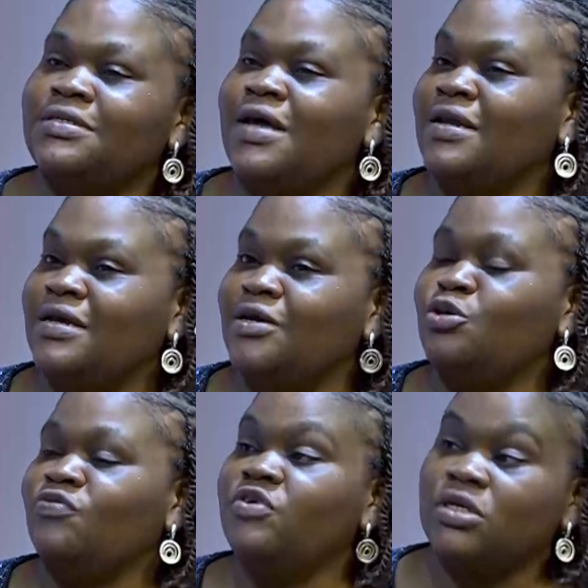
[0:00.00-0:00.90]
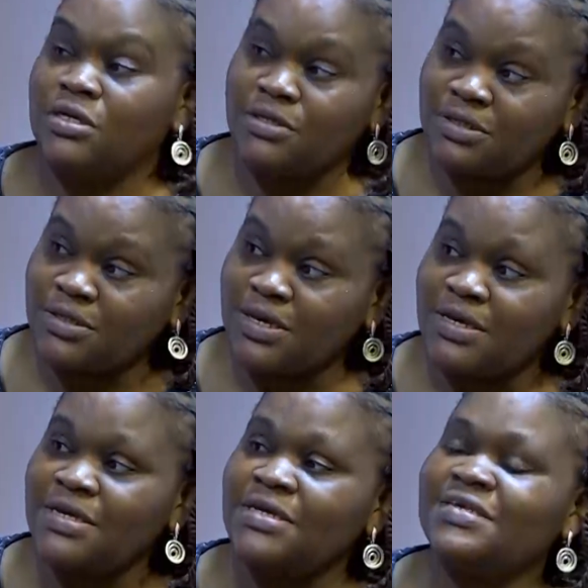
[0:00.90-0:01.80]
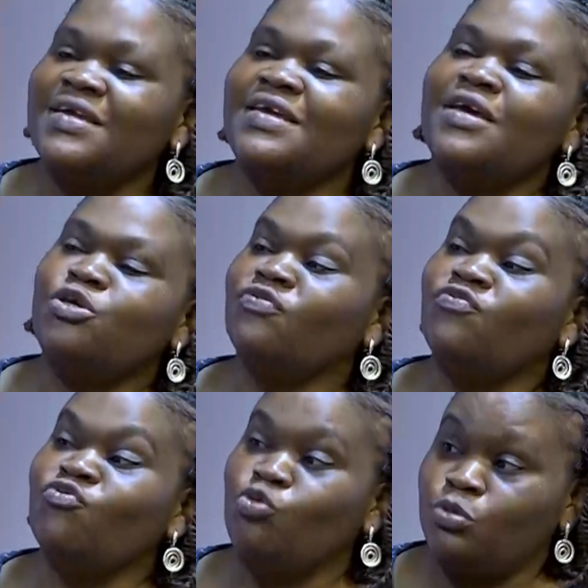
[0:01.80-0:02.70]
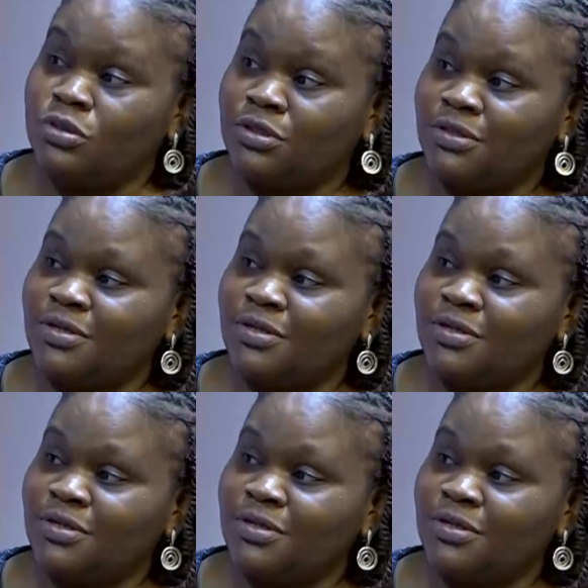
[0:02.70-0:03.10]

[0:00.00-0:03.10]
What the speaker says: an age of change, is an age of growth,